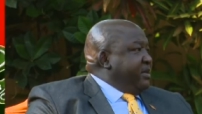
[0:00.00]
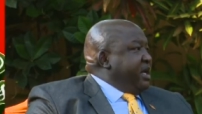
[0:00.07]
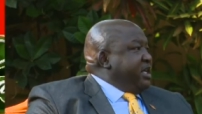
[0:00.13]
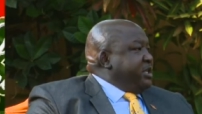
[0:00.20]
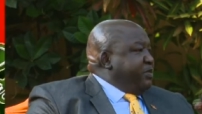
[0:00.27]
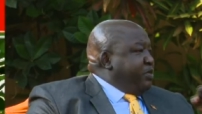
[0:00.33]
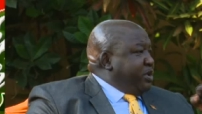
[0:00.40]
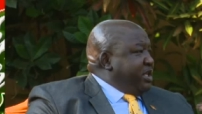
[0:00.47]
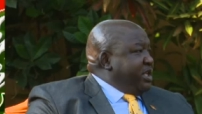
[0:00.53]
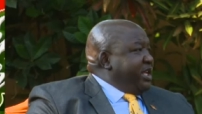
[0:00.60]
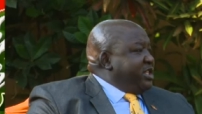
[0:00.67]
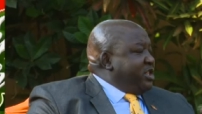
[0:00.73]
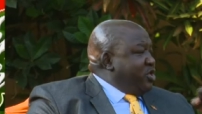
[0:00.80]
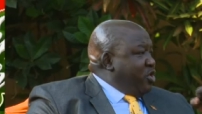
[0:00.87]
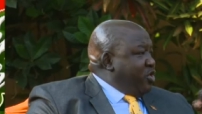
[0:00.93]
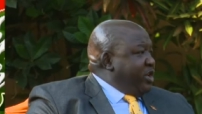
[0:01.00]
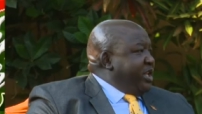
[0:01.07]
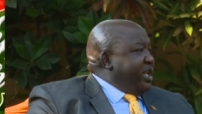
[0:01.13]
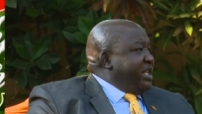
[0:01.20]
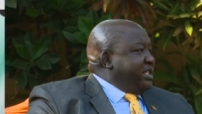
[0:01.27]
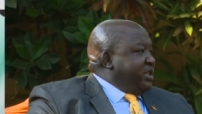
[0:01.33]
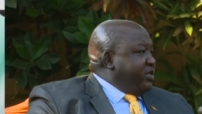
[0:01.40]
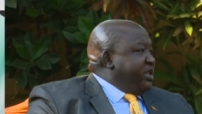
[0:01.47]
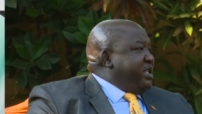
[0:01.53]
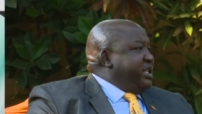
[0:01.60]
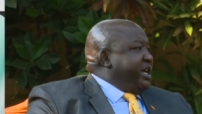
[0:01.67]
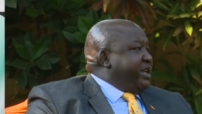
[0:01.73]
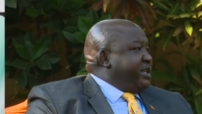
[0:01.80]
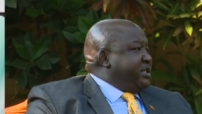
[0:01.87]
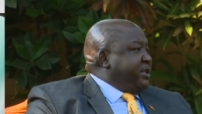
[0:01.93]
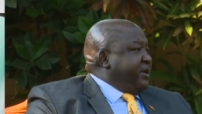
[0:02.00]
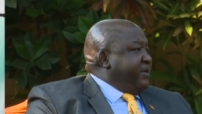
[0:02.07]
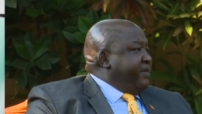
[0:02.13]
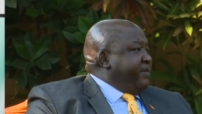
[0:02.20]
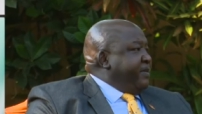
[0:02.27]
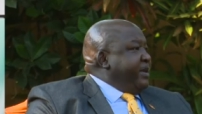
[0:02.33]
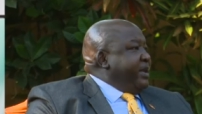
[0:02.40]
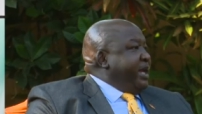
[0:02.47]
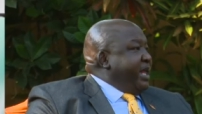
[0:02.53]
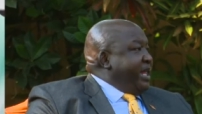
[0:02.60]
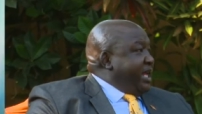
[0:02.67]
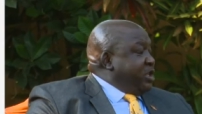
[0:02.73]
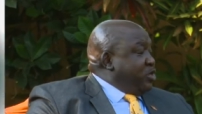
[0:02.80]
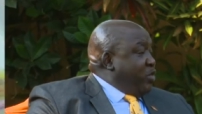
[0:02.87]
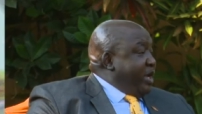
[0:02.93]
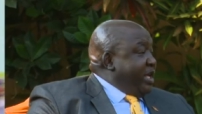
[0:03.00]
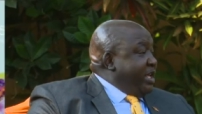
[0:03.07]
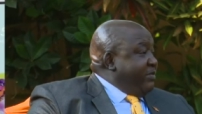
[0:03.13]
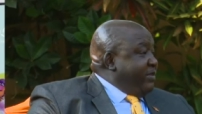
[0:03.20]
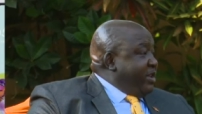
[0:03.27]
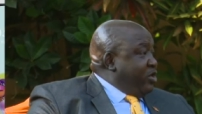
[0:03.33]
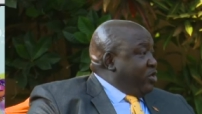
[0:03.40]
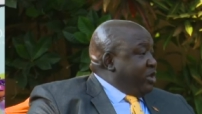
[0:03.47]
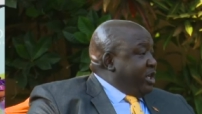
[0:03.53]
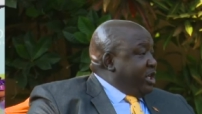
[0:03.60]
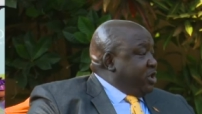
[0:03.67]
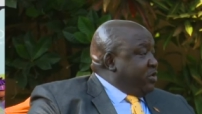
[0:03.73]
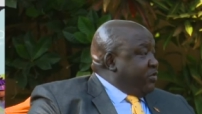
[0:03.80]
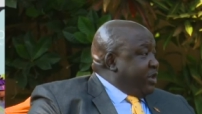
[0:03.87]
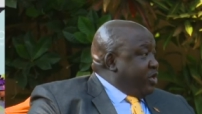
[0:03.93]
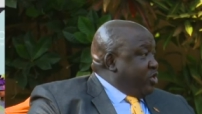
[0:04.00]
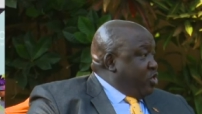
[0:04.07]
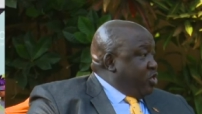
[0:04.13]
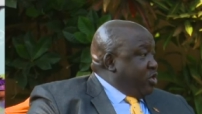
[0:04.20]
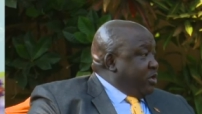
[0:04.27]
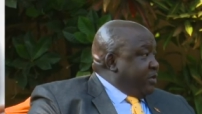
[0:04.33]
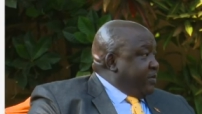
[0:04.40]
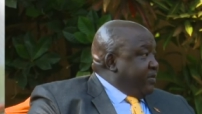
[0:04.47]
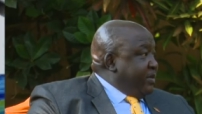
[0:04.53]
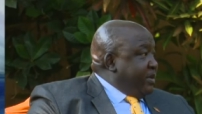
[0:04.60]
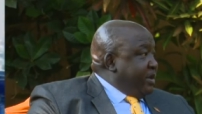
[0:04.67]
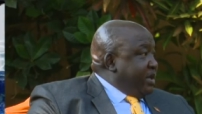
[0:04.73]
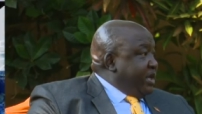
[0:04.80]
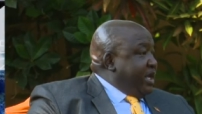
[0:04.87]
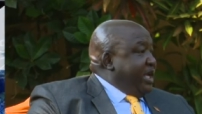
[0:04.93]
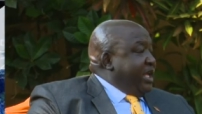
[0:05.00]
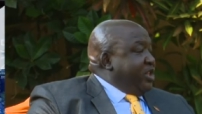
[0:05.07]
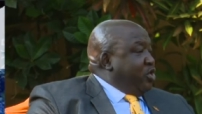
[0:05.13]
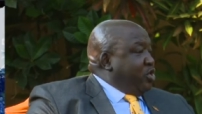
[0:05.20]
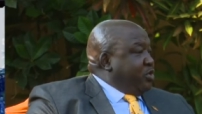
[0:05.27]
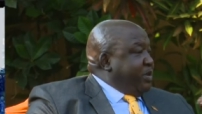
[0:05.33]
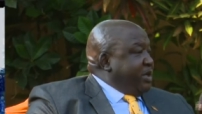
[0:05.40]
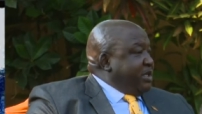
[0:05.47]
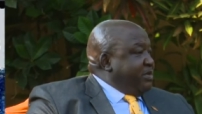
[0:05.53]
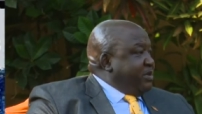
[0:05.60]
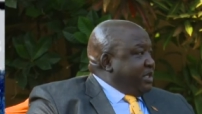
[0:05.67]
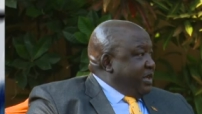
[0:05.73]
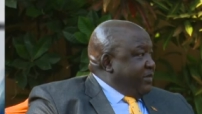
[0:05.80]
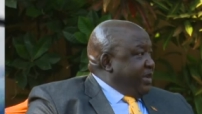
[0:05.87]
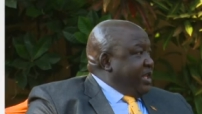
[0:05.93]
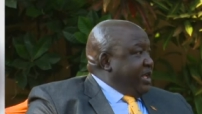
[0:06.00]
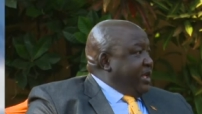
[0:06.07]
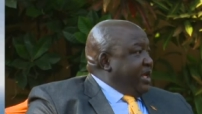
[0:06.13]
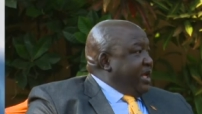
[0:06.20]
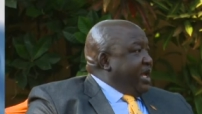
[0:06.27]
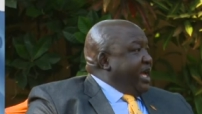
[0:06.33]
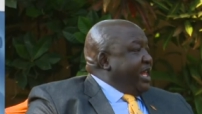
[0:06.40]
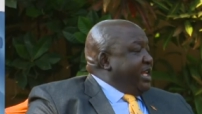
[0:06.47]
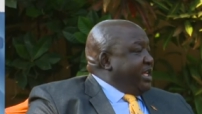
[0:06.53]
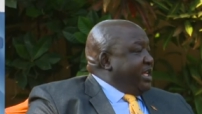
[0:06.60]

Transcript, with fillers: as important as Northern and Southern D R C. And that's why even on the issue of the road, he talked to President Museveni, and